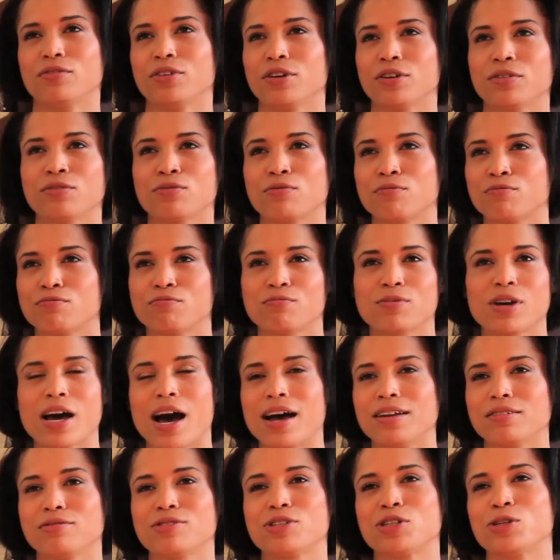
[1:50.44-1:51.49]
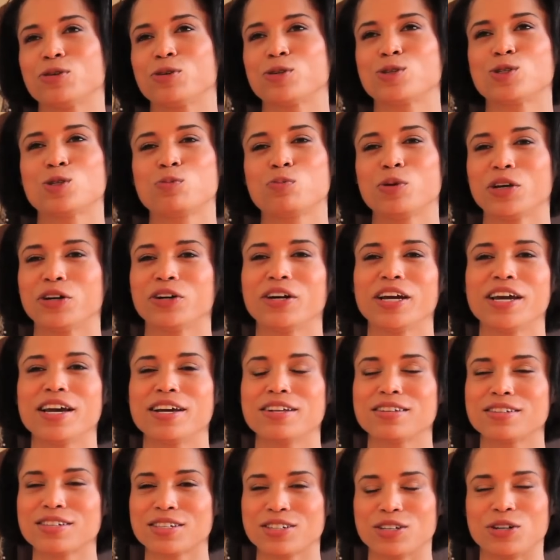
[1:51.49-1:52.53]
ever gotten to
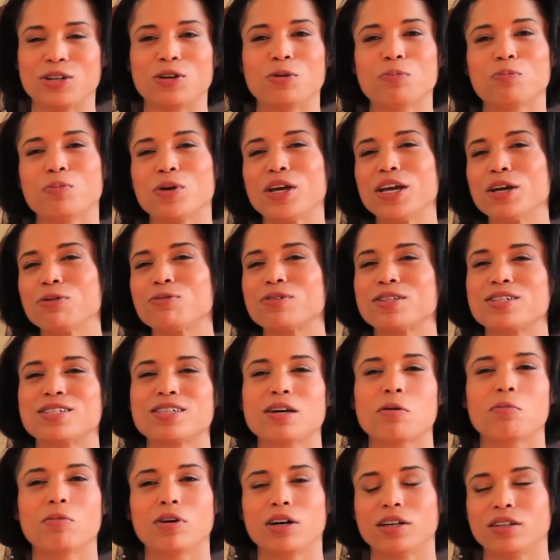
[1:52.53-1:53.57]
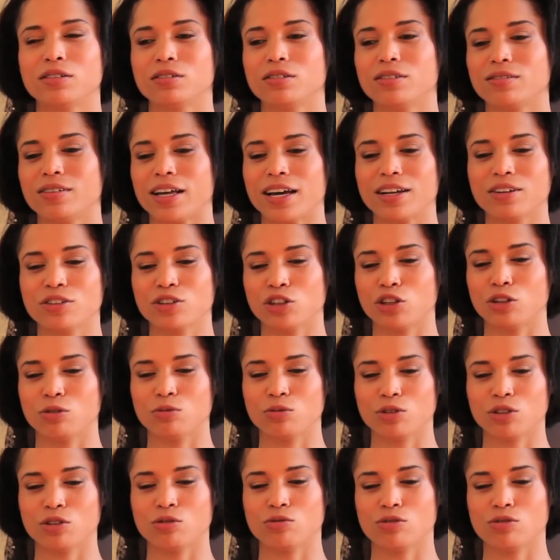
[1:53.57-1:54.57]
experience, you know, being with someone that you,